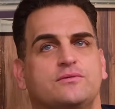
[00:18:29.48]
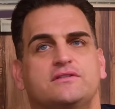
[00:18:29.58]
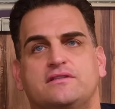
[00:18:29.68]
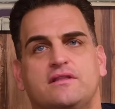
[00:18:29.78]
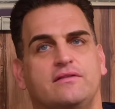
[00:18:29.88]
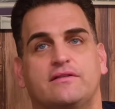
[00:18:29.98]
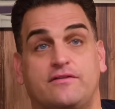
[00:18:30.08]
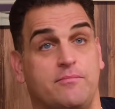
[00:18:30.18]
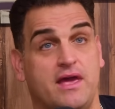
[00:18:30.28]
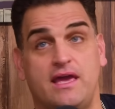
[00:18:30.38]
was,
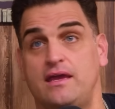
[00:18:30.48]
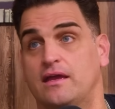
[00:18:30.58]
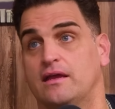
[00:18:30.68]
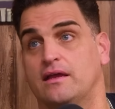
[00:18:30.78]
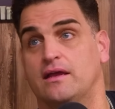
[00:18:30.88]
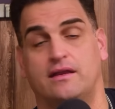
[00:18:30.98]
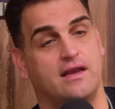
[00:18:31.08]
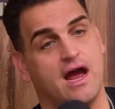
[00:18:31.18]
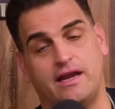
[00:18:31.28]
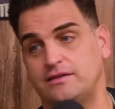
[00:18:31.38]
to me,
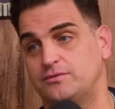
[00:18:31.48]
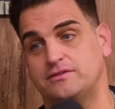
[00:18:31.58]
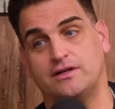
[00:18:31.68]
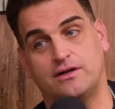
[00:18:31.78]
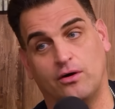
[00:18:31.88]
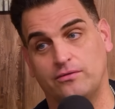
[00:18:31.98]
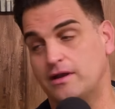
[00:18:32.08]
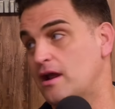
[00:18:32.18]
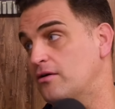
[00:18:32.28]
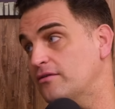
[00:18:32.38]
90s was the
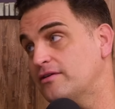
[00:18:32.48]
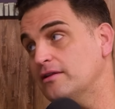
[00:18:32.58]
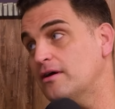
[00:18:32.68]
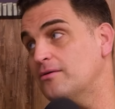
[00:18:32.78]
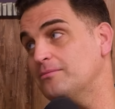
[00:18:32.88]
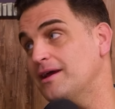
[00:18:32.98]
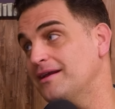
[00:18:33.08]
golden era of cologne.